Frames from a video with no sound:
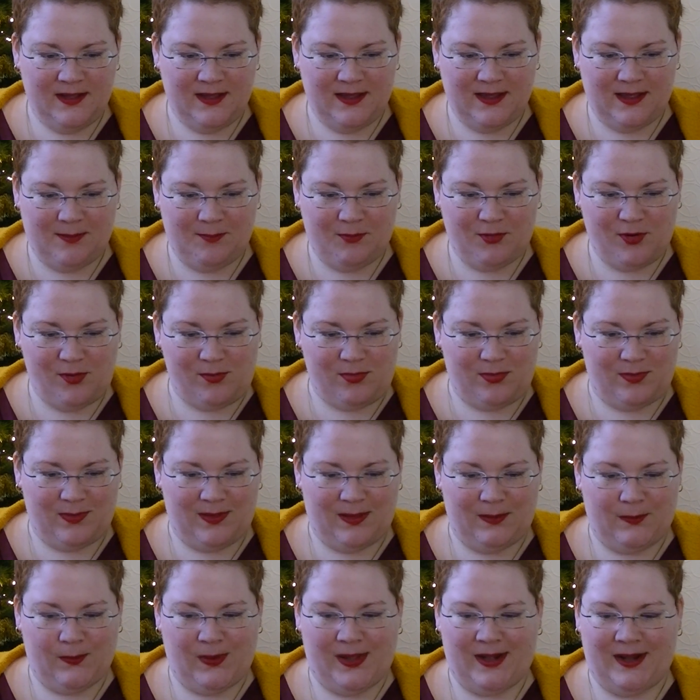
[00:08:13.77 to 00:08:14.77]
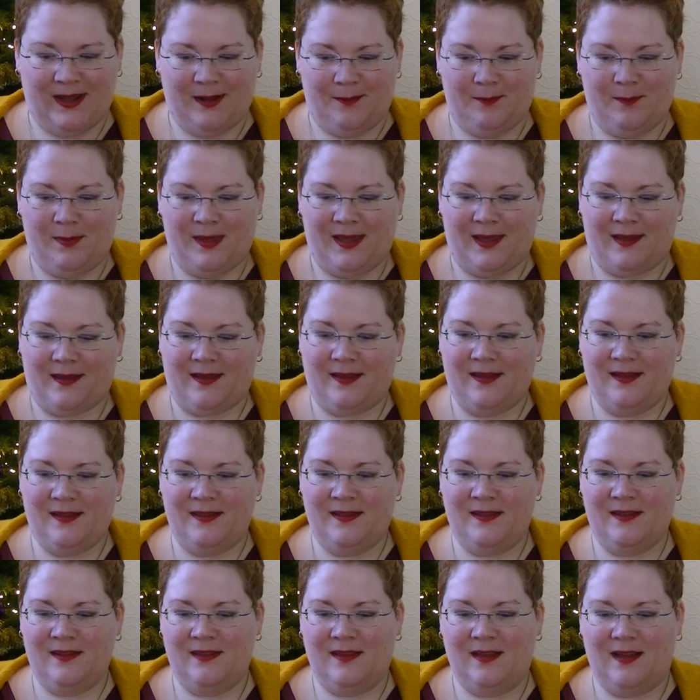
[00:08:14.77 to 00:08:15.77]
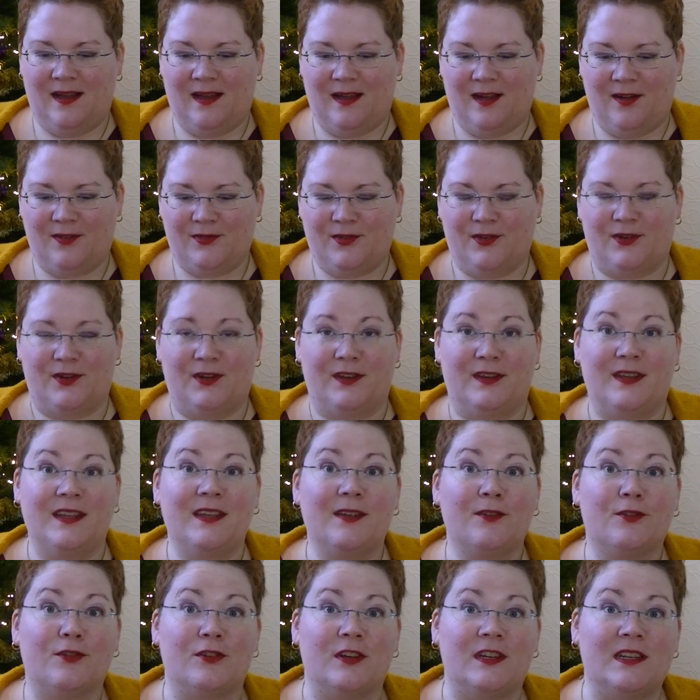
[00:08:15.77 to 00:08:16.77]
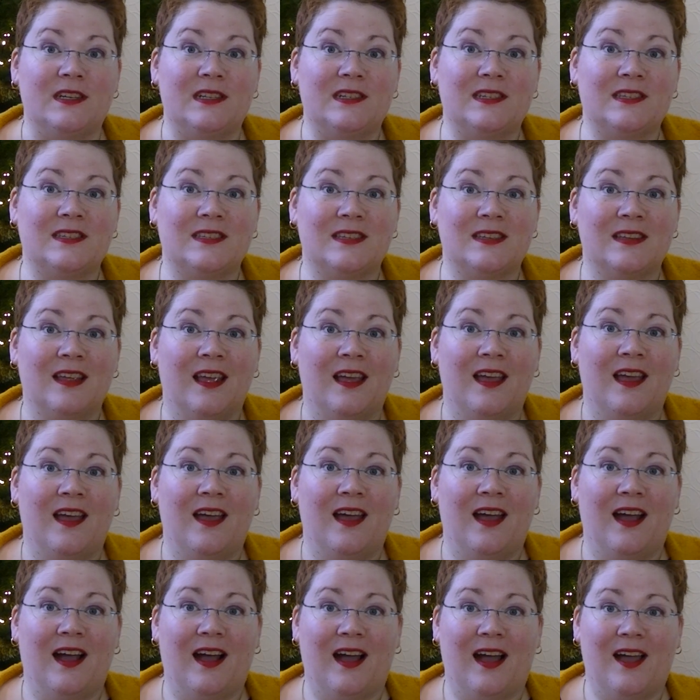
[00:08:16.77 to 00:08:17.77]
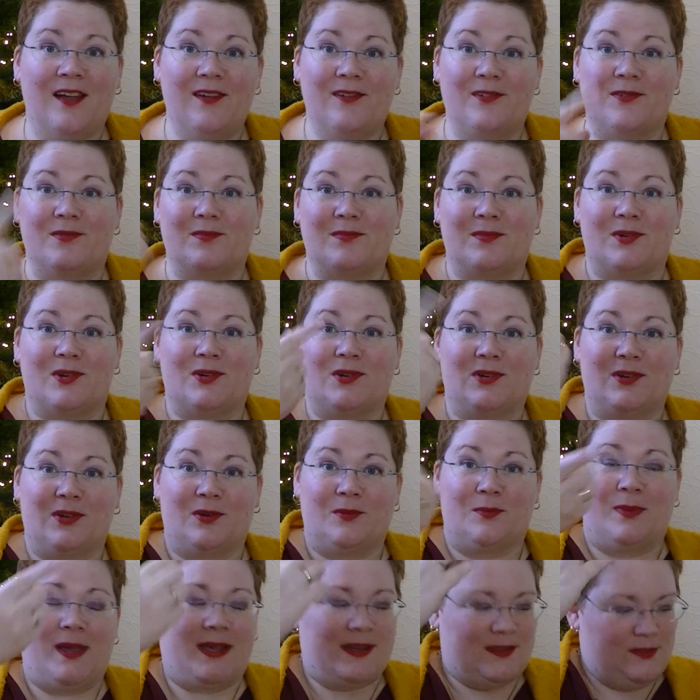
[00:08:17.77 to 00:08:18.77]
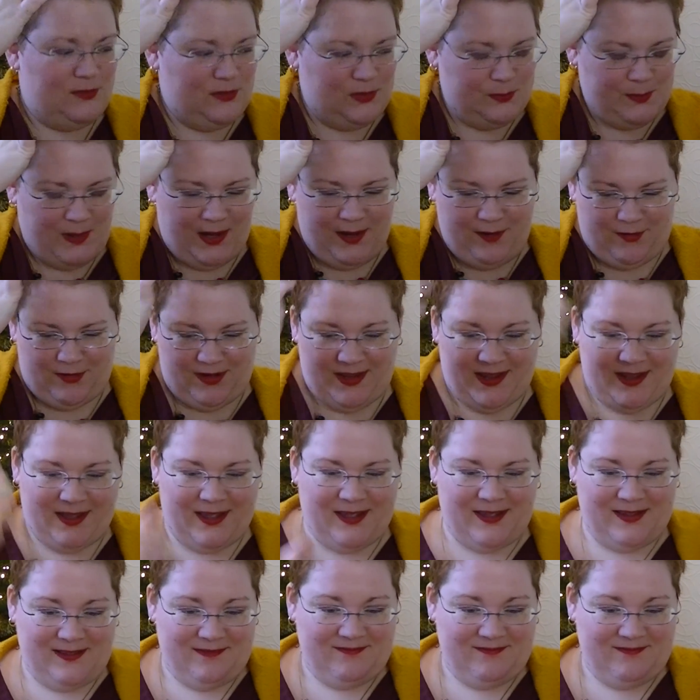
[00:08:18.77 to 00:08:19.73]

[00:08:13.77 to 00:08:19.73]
And probably when I'm back after the decrease, I will go back to spiraling.